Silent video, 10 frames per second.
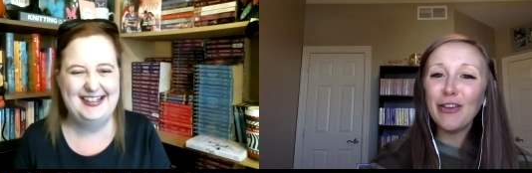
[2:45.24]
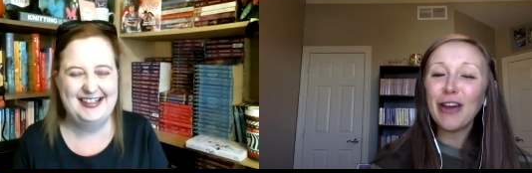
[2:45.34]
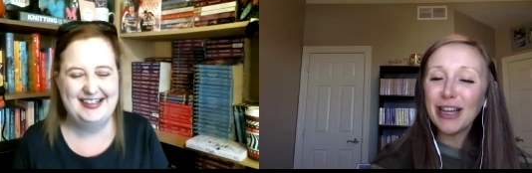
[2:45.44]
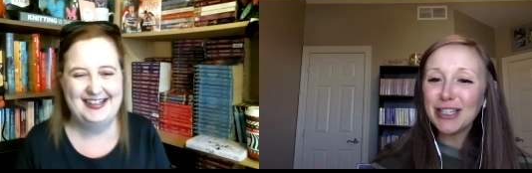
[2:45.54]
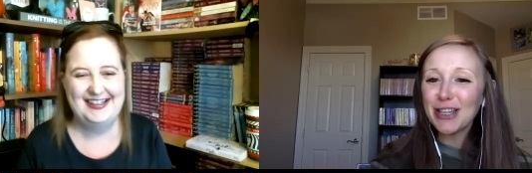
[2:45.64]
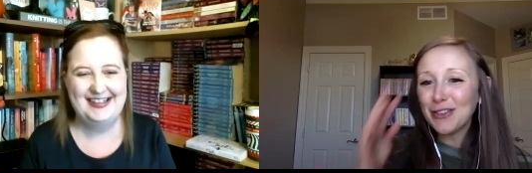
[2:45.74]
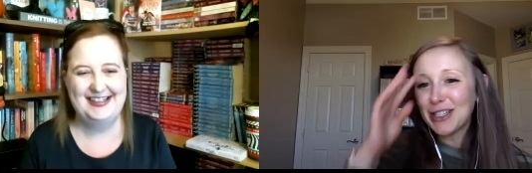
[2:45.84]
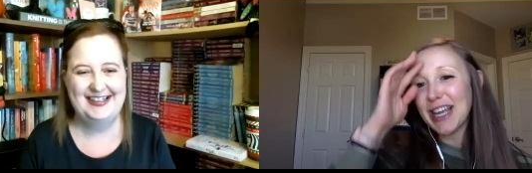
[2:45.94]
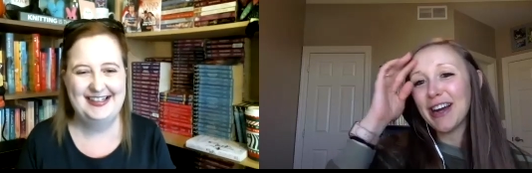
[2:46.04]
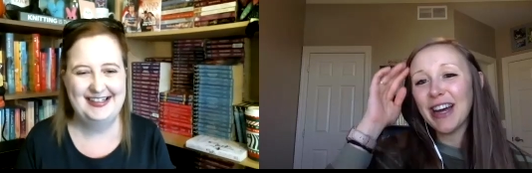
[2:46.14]
Speaker 1: you guys know
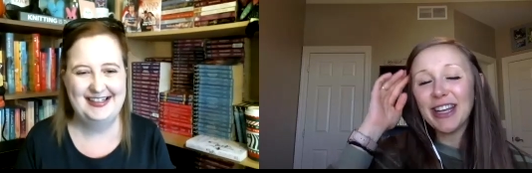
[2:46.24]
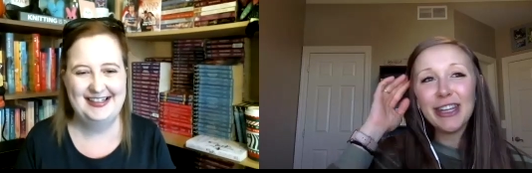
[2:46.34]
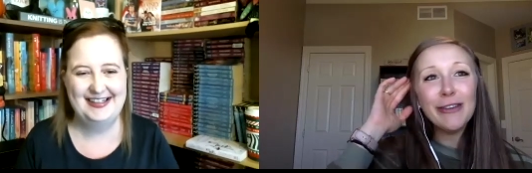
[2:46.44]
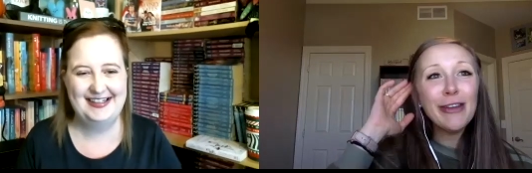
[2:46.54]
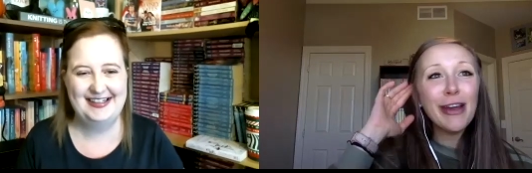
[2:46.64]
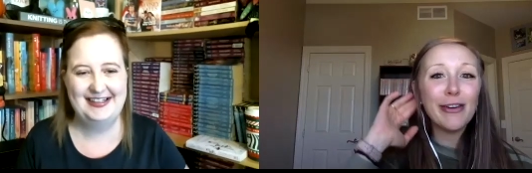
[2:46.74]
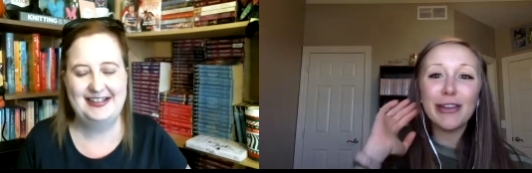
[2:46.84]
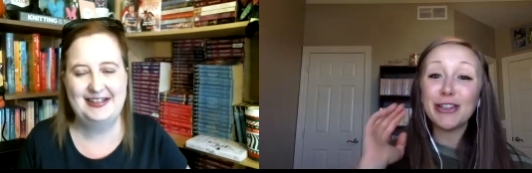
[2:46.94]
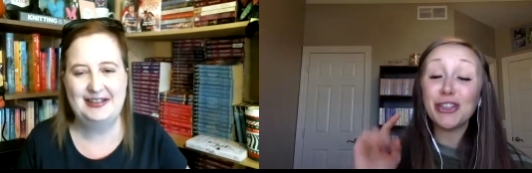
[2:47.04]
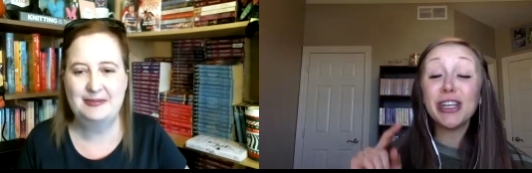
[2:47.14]
Sarah, you
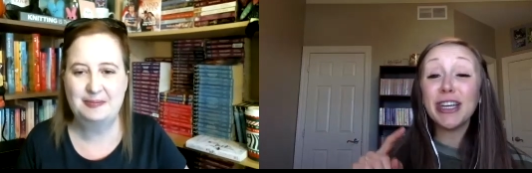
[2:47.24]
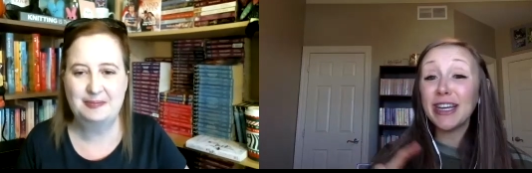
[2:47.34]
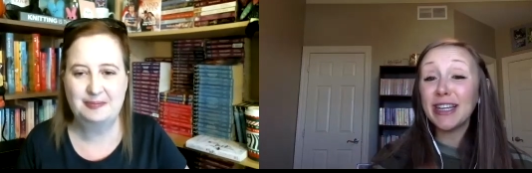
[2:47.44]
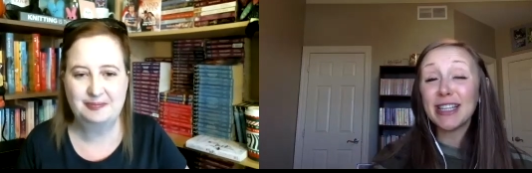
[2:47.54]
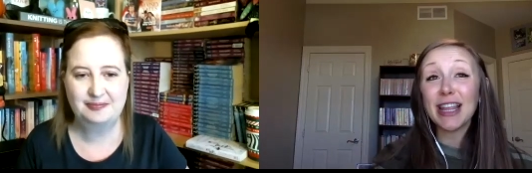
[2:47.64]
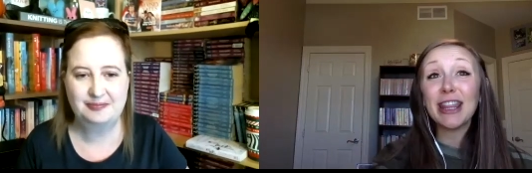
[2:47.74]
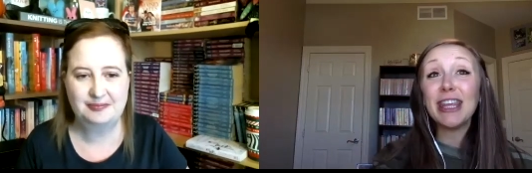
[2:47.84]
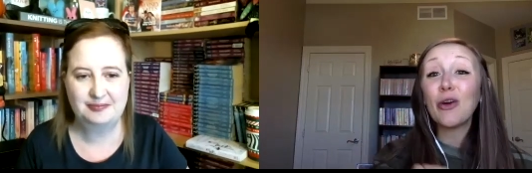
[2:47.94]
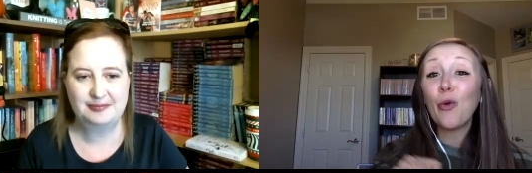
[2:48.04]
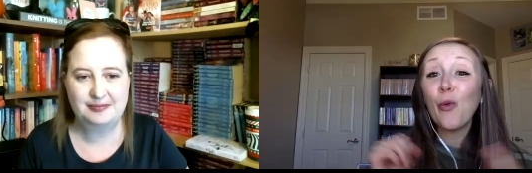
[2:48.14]
know that she is
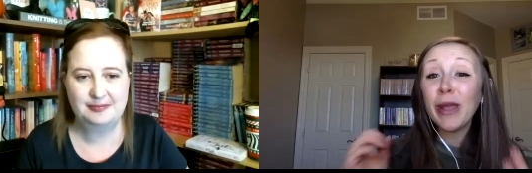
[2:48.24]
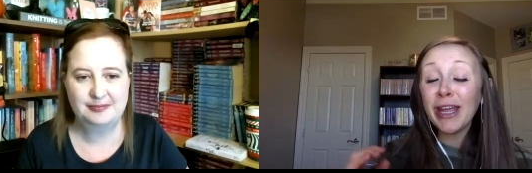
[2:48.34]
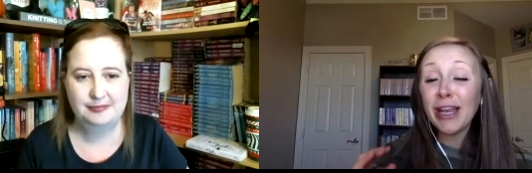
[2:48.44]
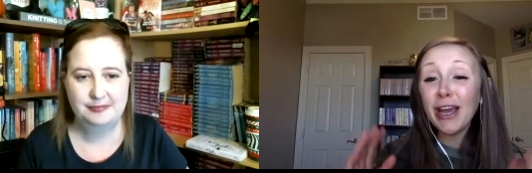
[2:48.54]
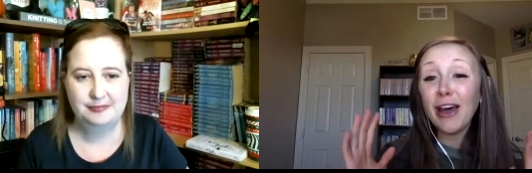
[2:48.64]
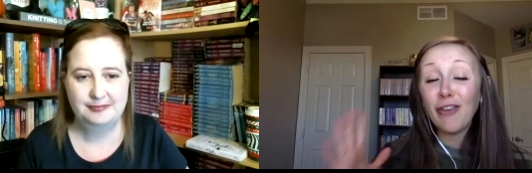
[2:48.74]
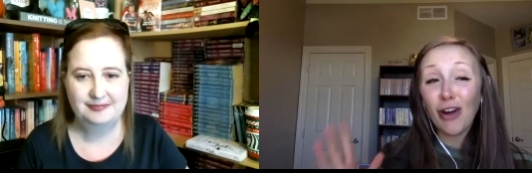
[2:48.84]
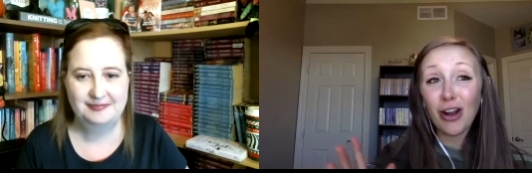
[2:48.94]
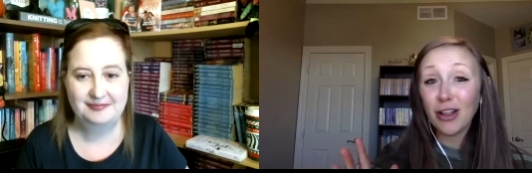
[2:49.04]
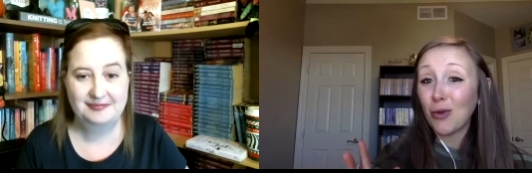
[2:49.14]
the queen of
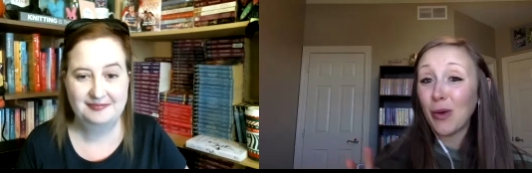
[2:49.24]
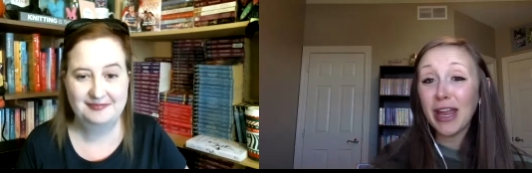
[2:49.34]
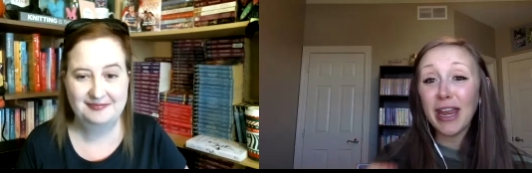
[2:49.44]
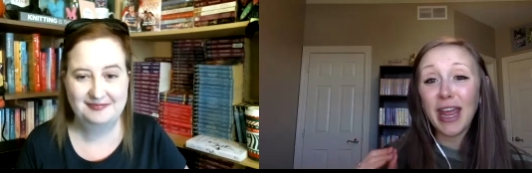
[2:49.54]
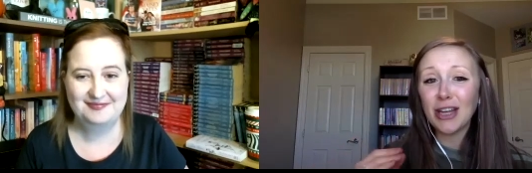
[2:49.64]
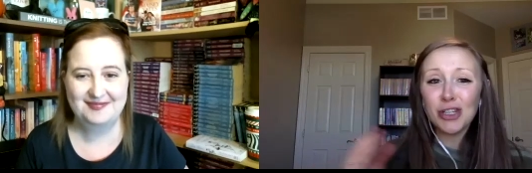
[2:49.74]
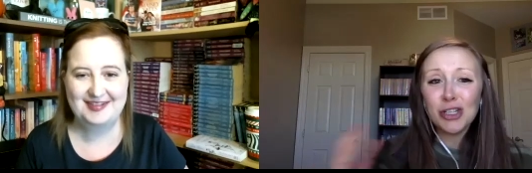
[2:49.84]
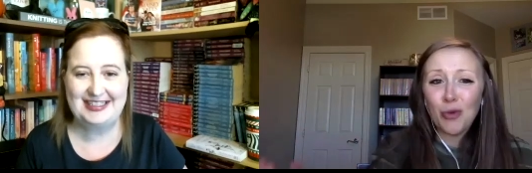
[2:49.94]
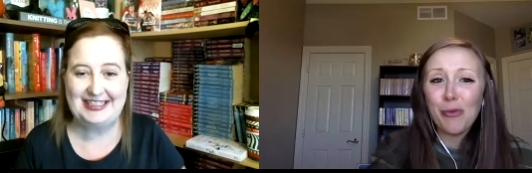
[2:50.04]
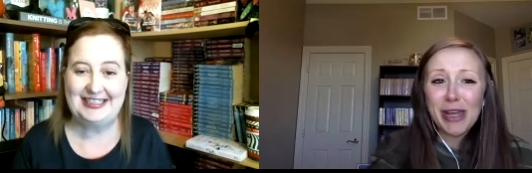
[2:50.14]
Harlequin and
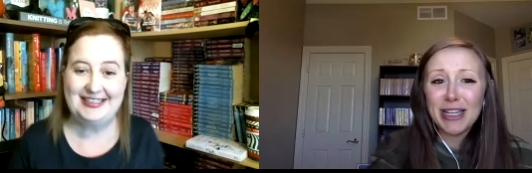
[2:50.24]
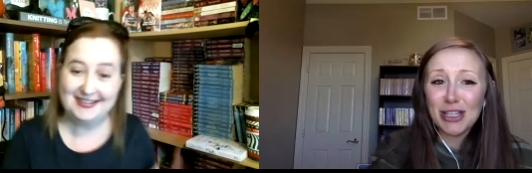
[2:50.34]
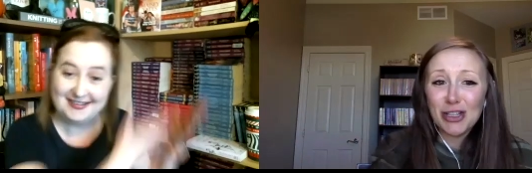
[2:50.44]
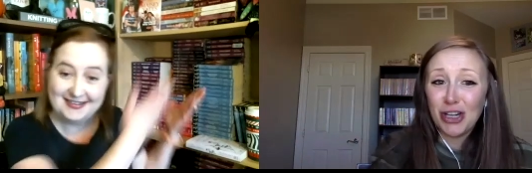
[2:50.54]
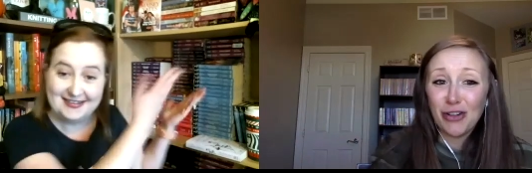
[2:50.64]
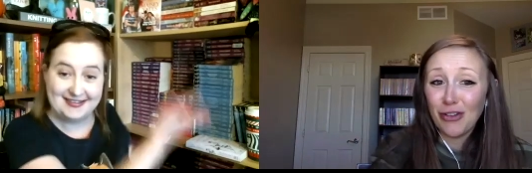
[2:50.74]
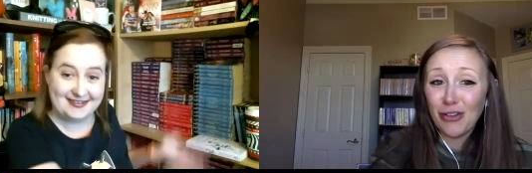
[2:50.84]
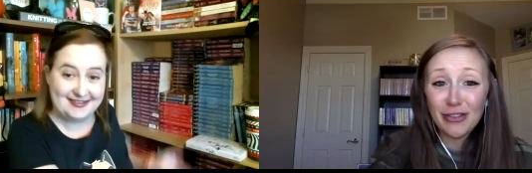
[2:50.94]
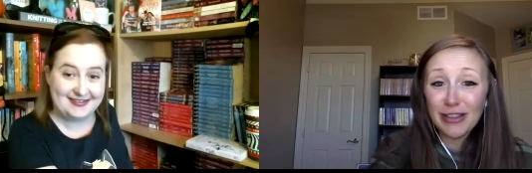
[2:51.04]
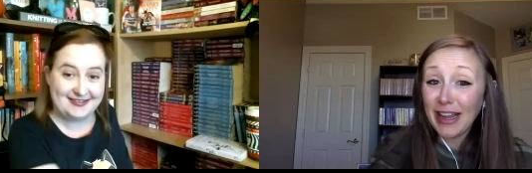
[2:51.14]
just romance in
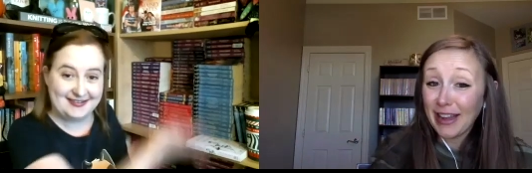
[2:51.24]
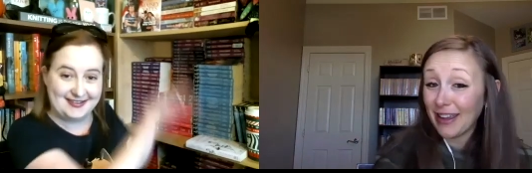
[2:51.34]
general. Like,